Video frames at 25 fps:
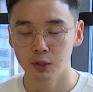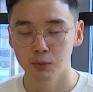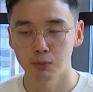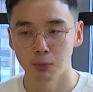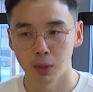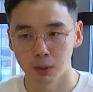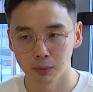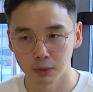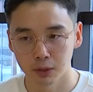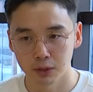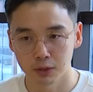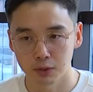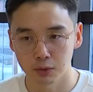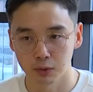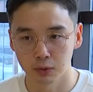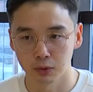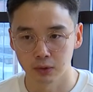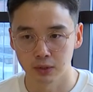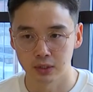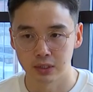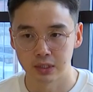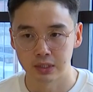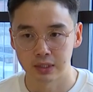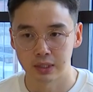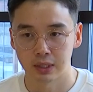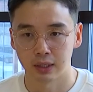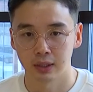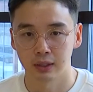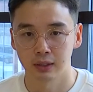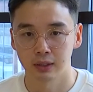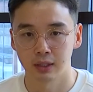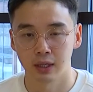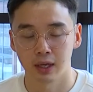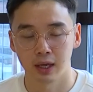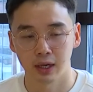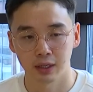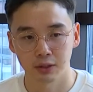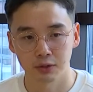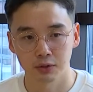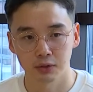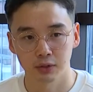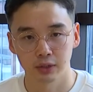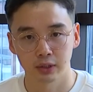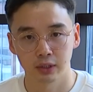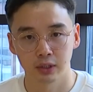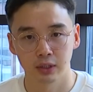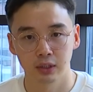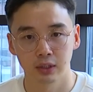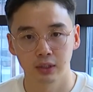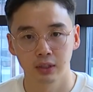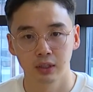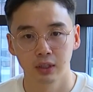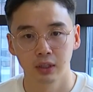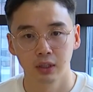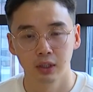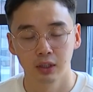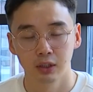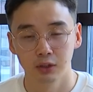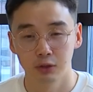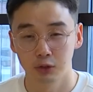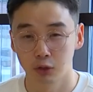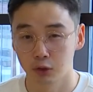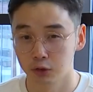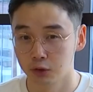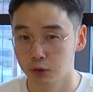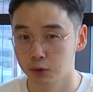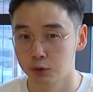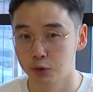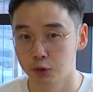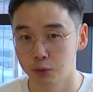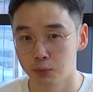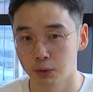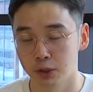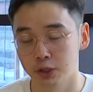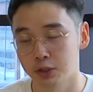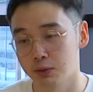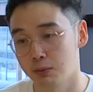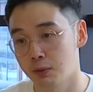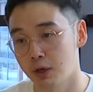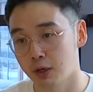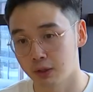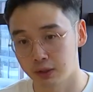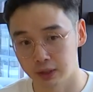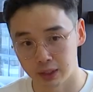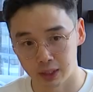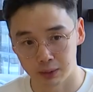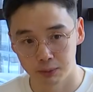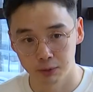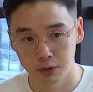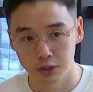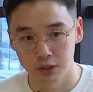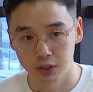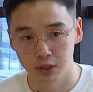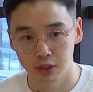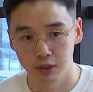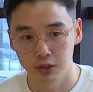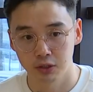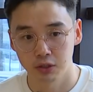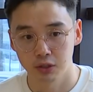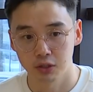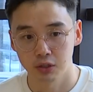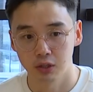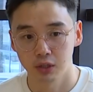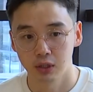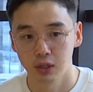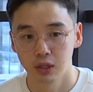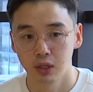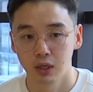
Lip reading: public schools is that they actually don't know too much about climate change.